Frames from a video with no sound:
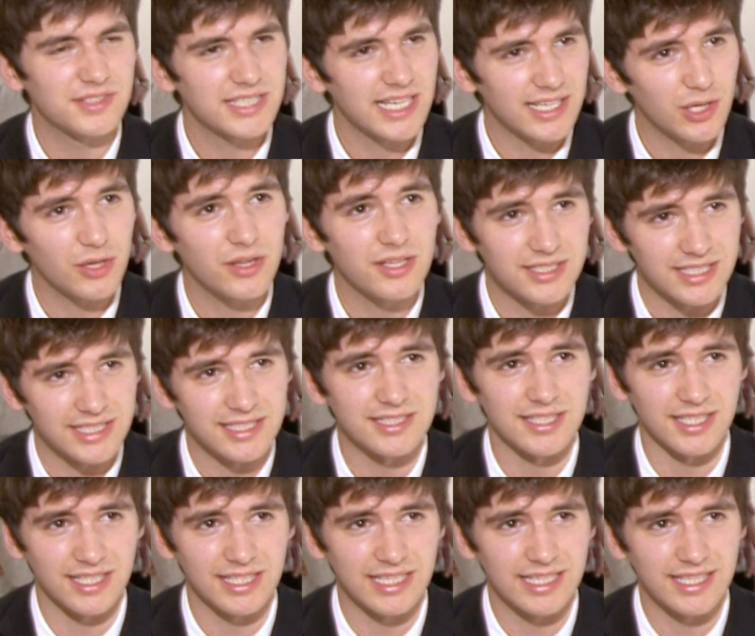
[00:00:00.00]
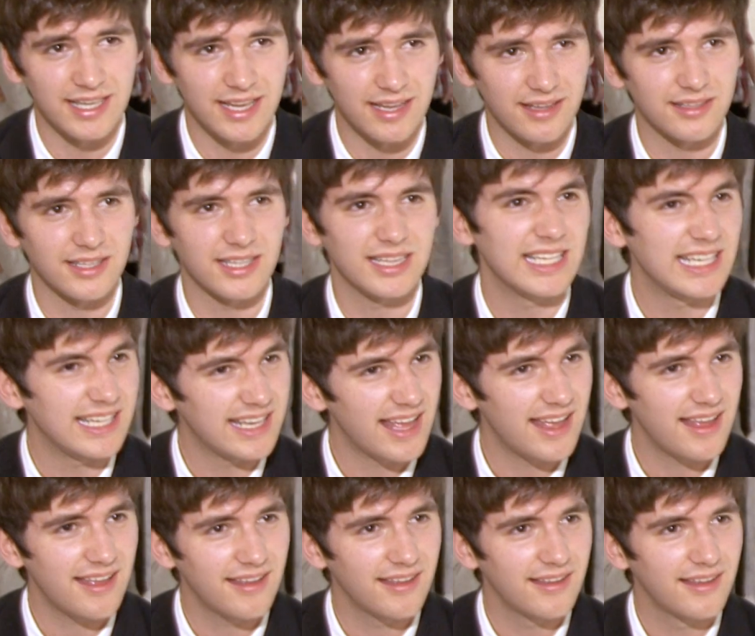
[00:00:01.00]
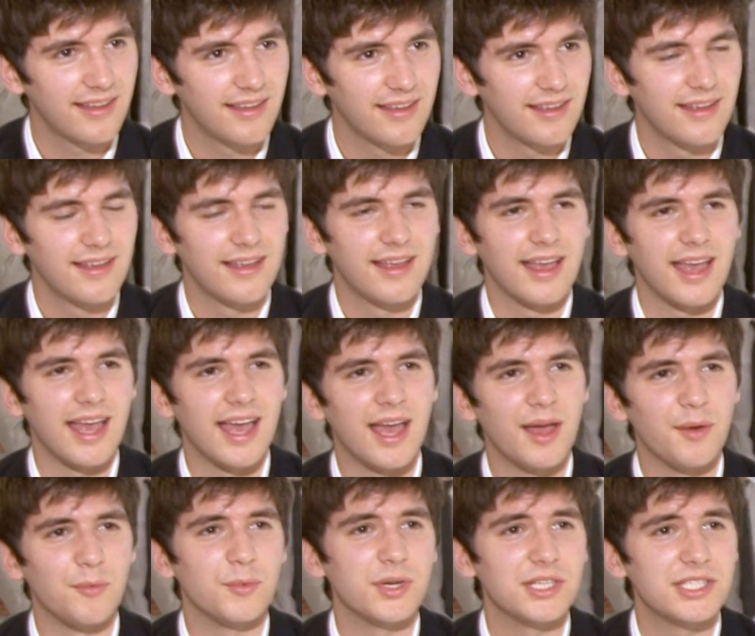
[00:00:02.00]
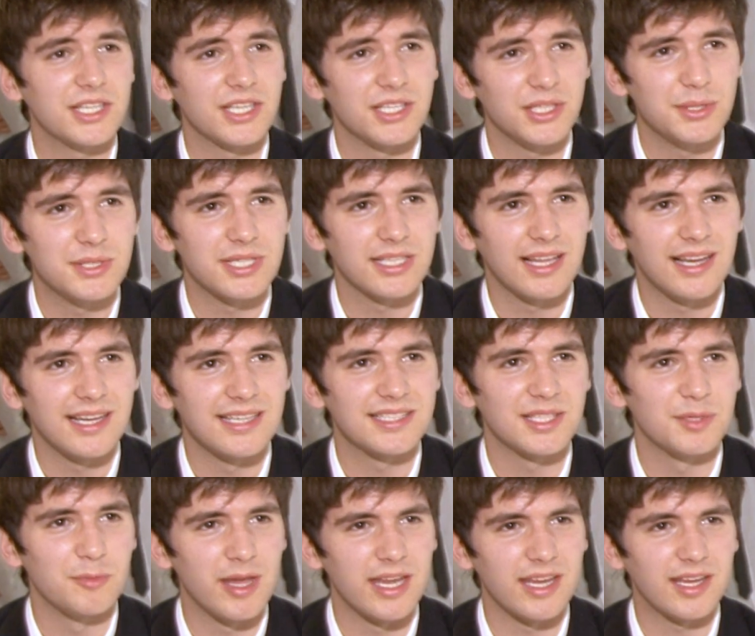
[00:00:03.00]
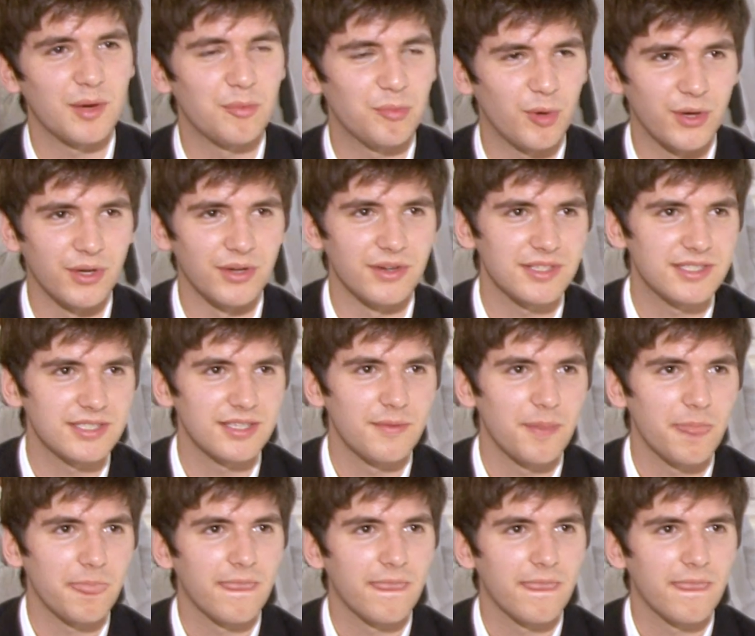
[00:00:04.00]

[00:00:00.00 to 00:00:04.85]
technologies that clean air, which you can utilise to make a product.